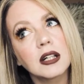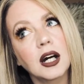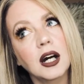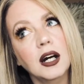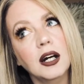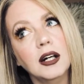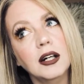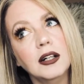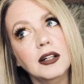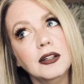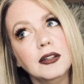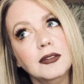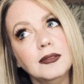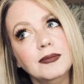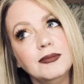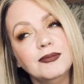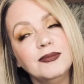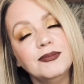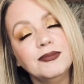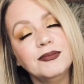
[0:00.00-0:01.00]

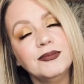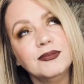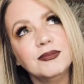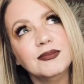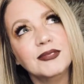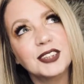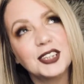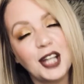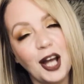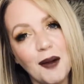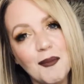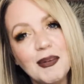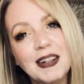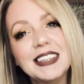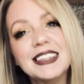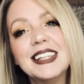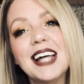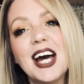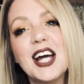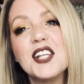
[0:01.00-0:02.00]
shop my
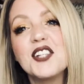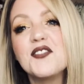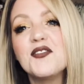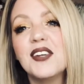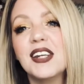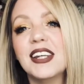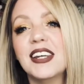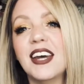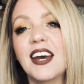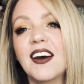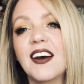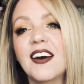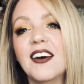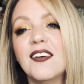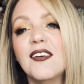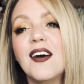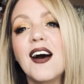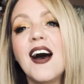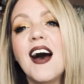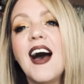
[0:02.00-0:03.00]
stash
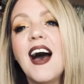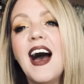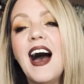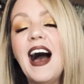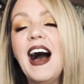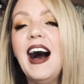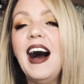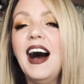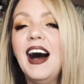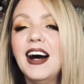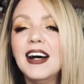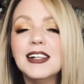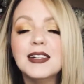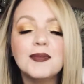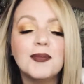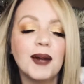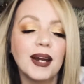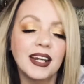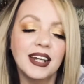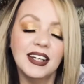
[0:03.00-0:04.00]
video, I had to
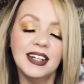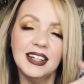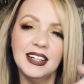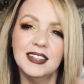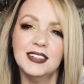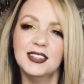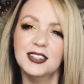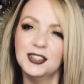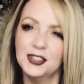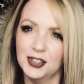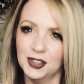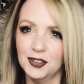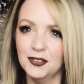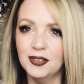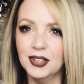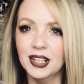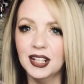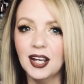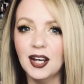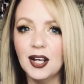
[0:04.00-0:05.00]
break it into 2
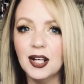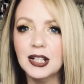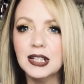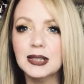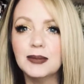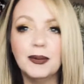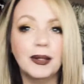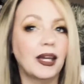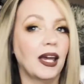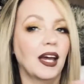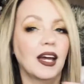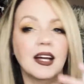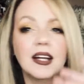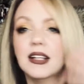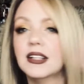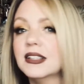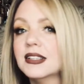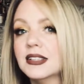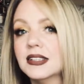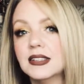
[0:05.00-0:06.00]
videos
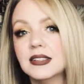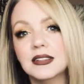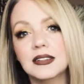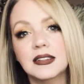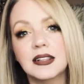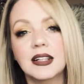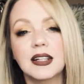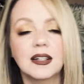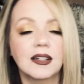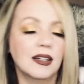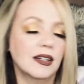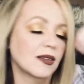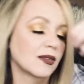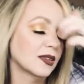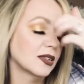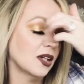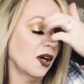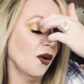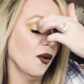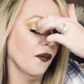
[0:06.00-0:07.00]
because it
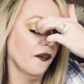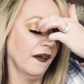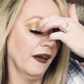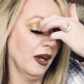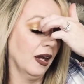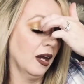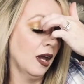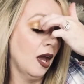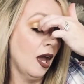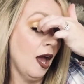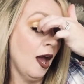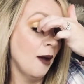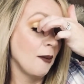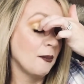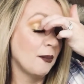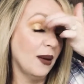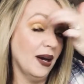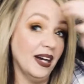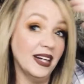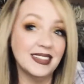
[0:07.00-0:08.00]
was a whole thing,
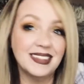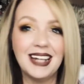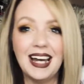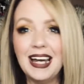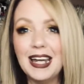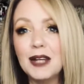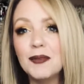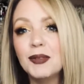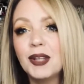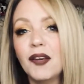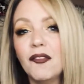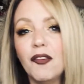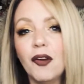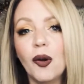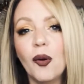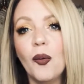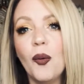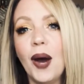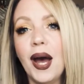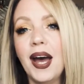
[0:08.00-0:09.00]
but I am
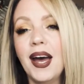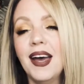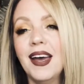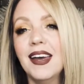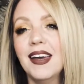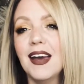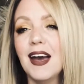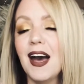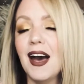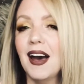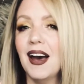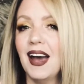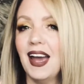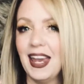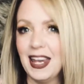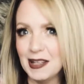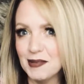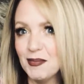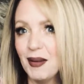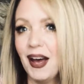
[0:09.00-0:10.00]
giving away a
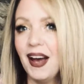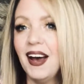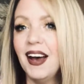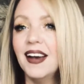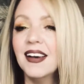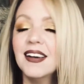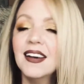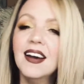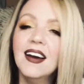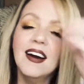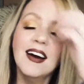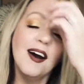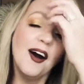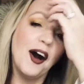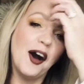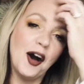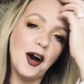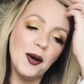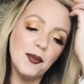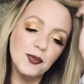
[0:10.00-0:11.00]
handbag,
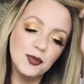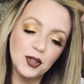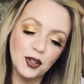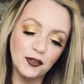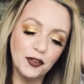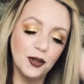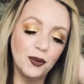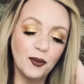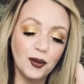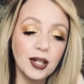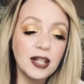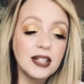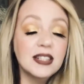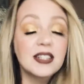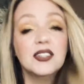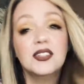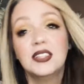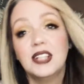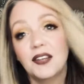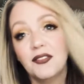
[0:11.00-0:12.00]
so if you want to
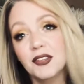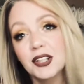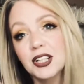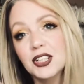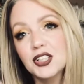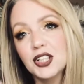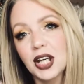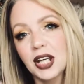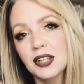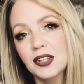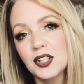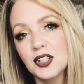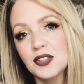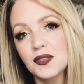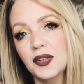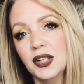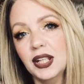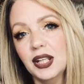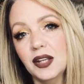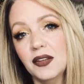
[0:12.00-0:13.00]
definitely check those 2